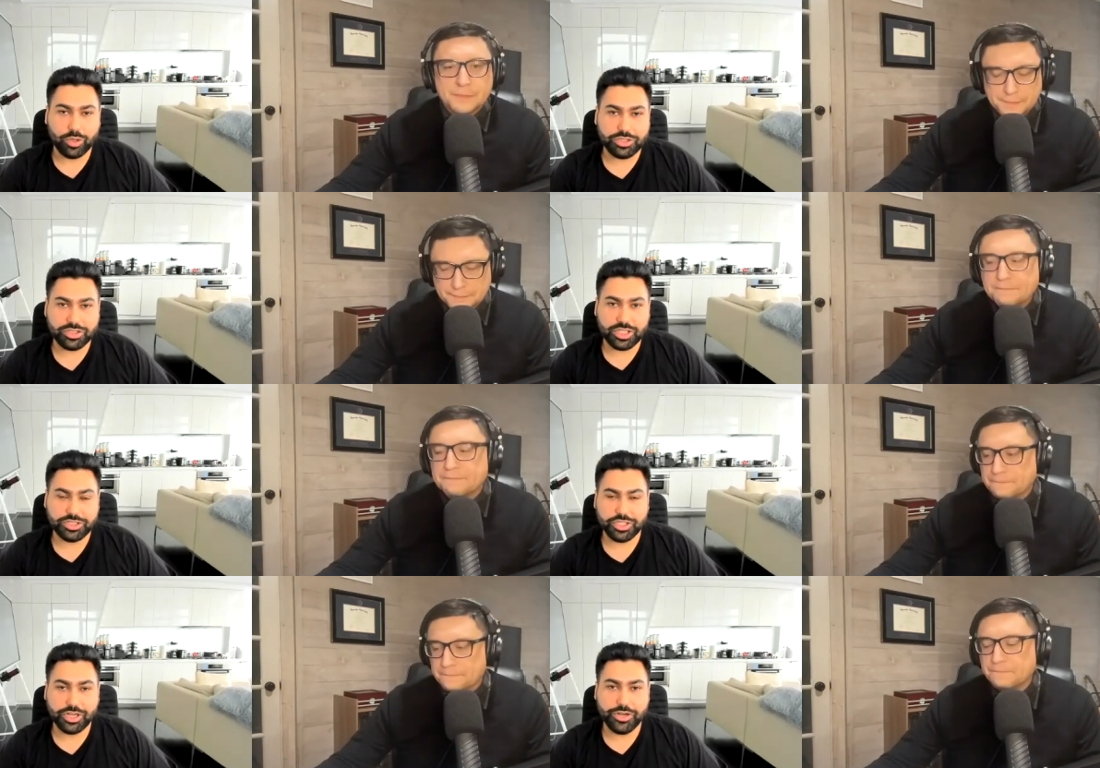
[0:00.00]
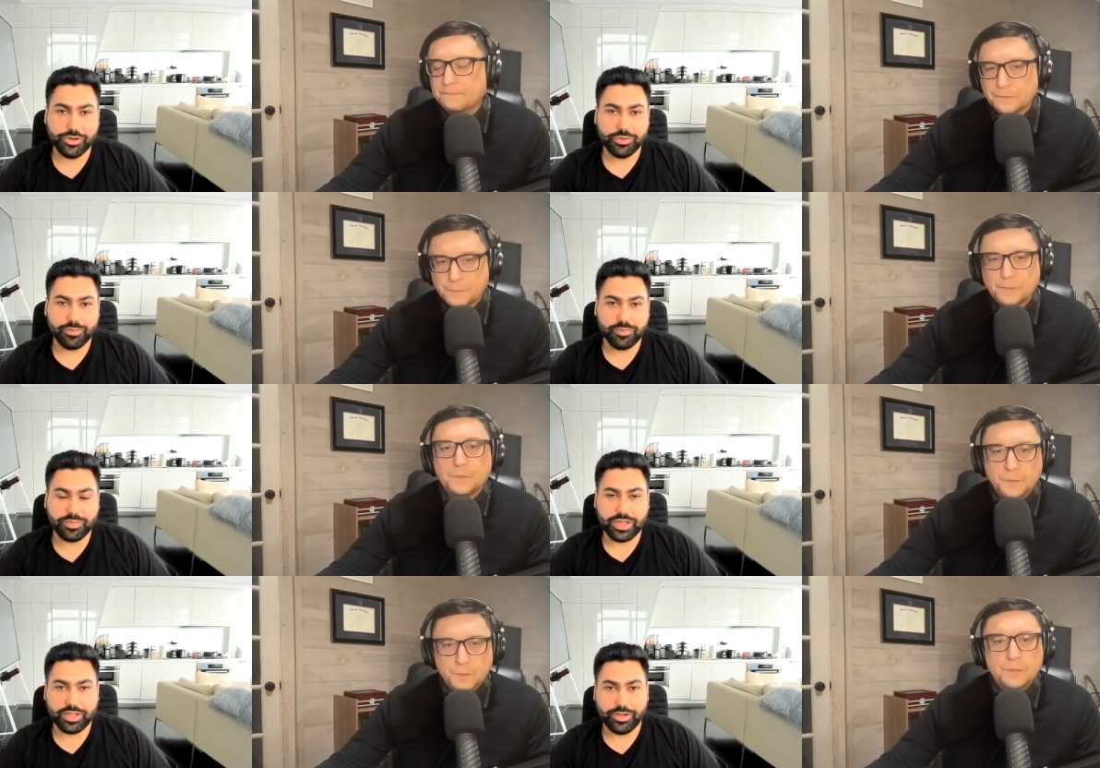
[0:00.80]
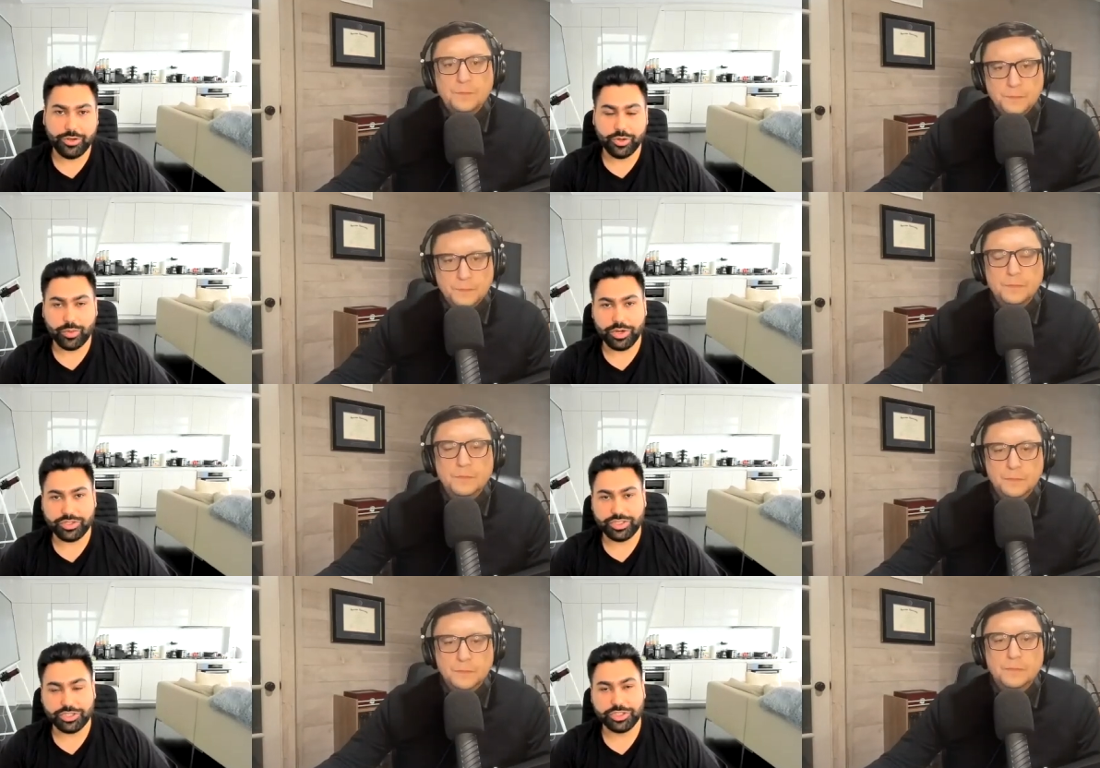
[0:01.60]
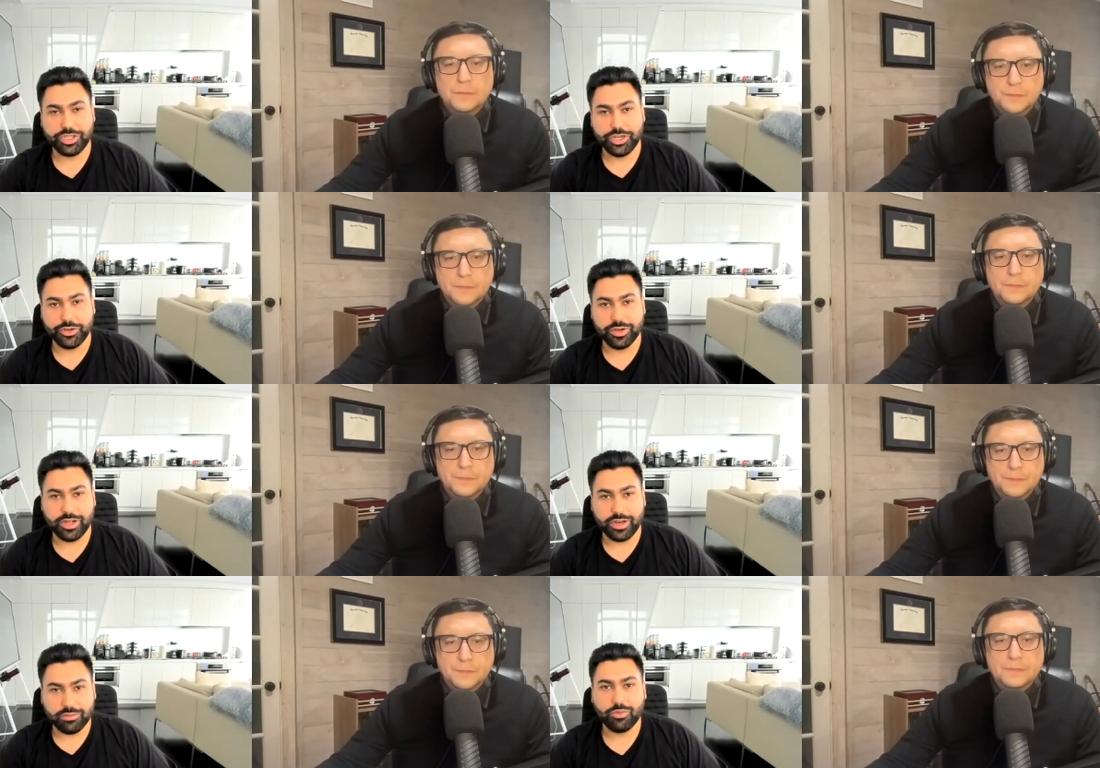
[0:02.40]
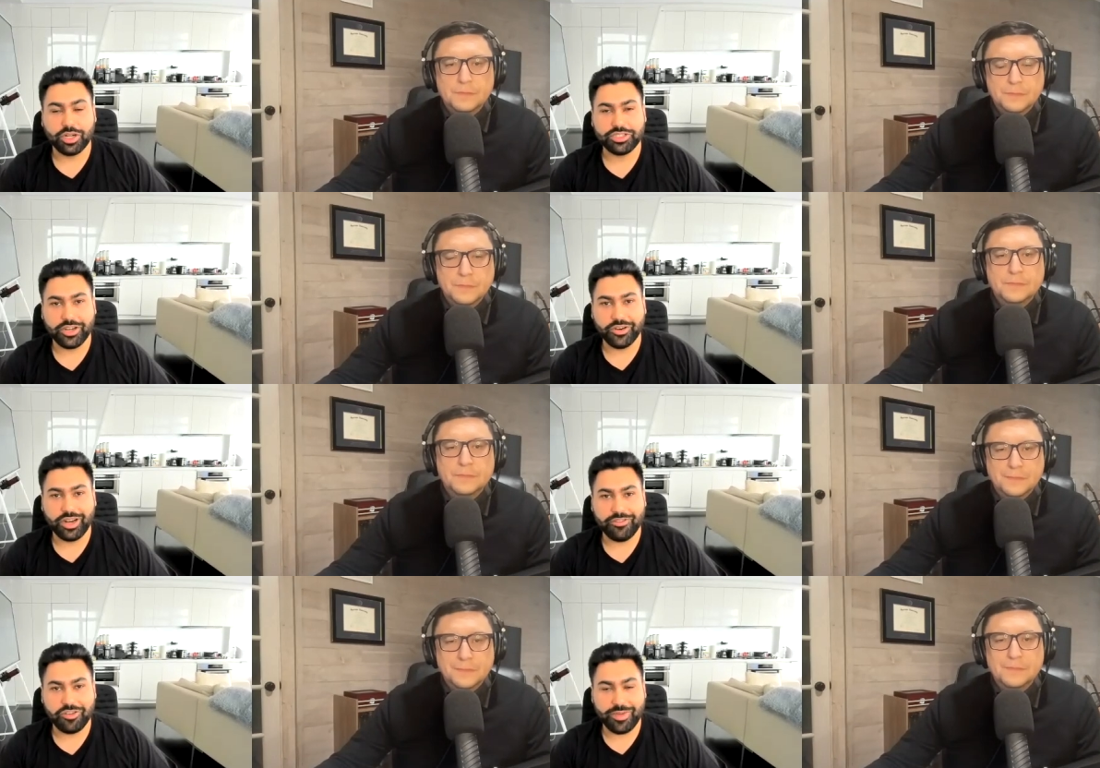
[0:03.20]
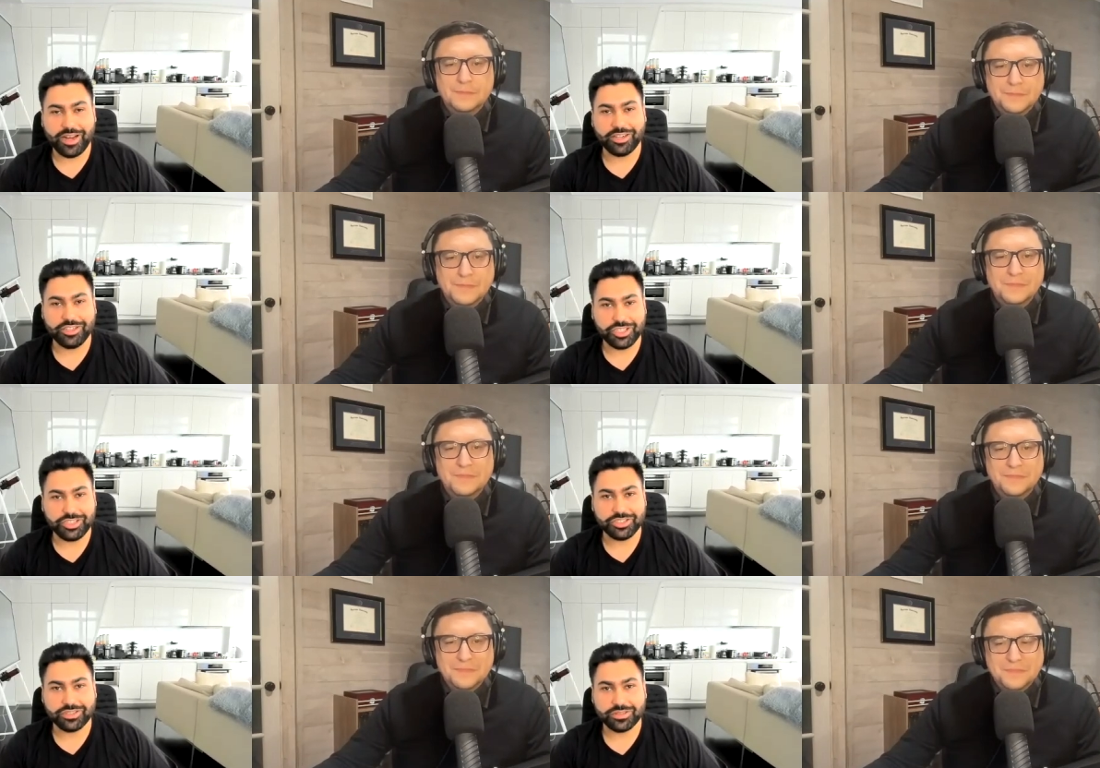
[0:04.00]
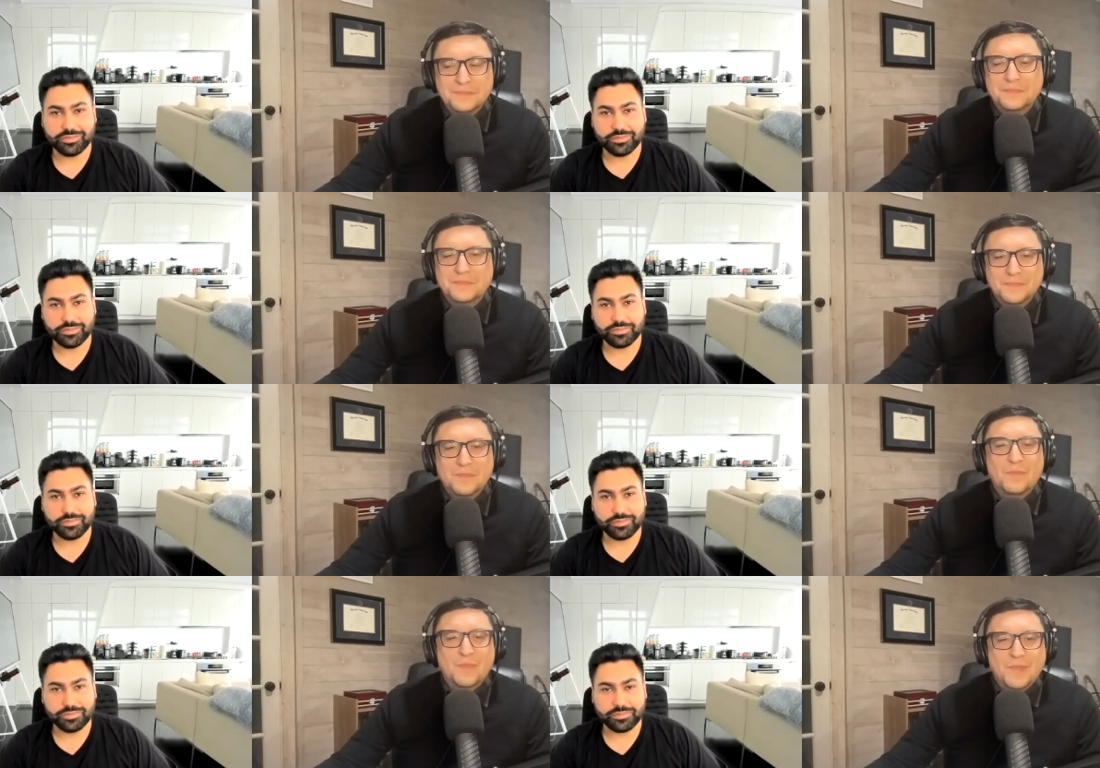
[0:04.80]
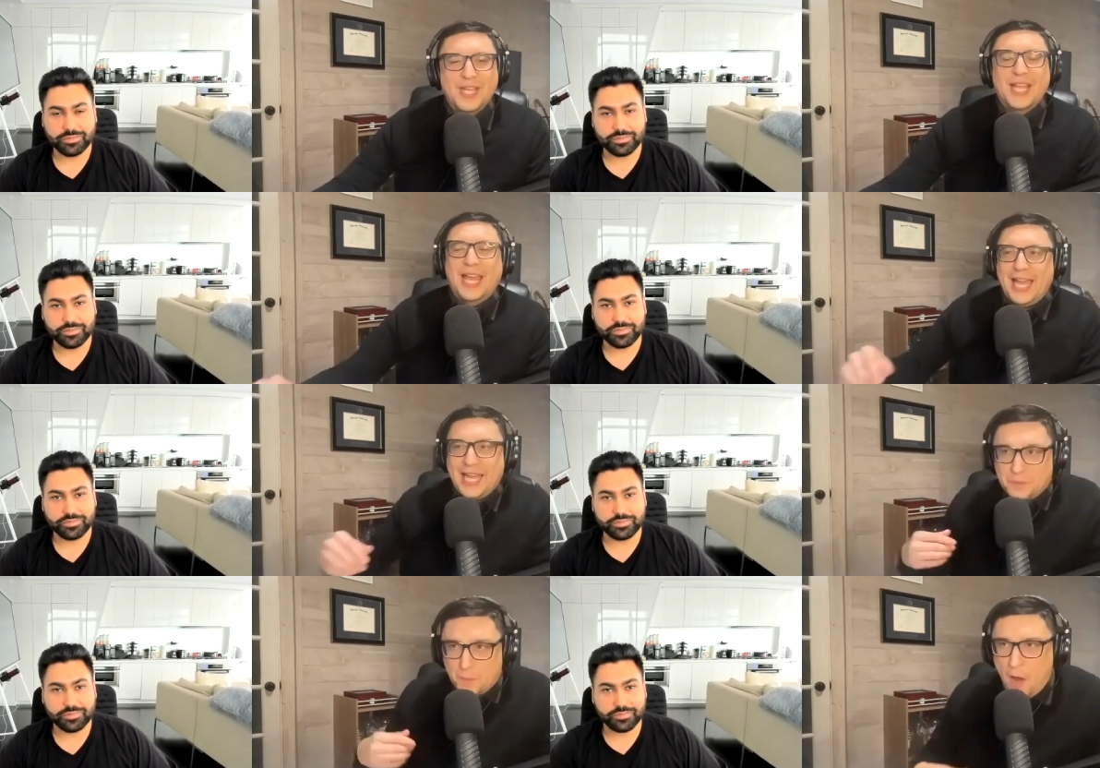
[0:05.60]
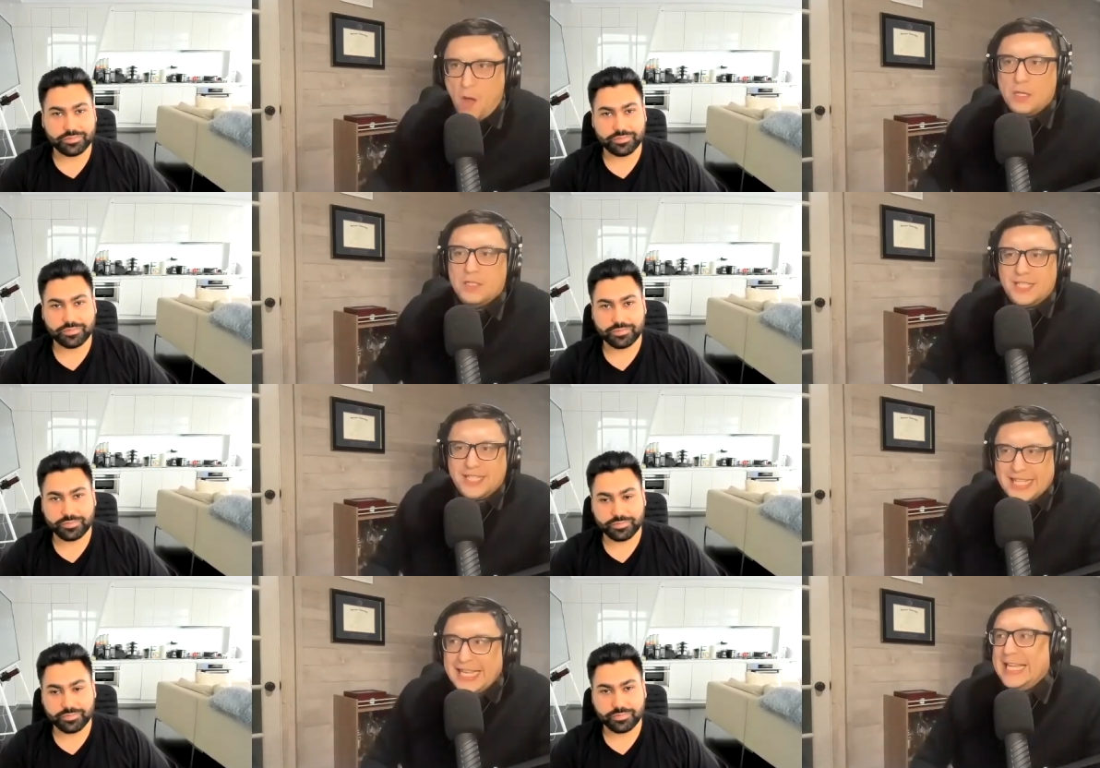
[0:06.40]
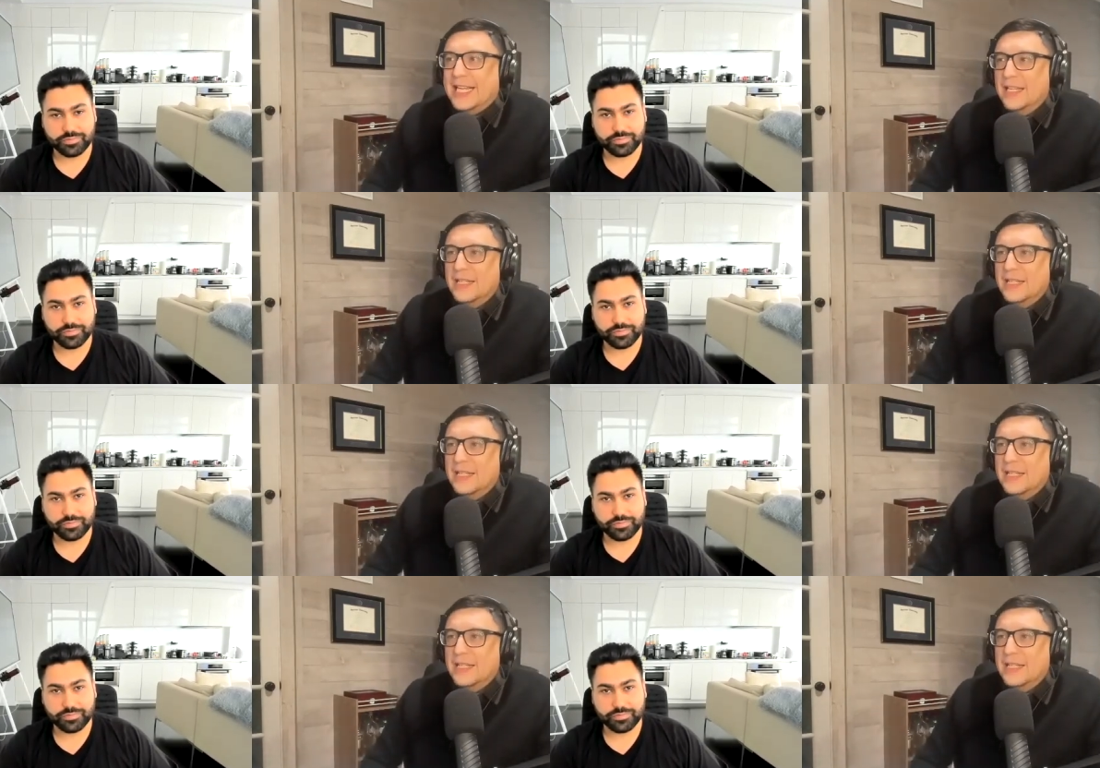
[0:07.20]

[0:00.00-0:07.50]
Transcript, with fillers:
Speaker 1: what you said you're going to do, and then do it when you said you're going to do it, and watch how your life dramatically changes.
Speaker 2: Anmol Singh,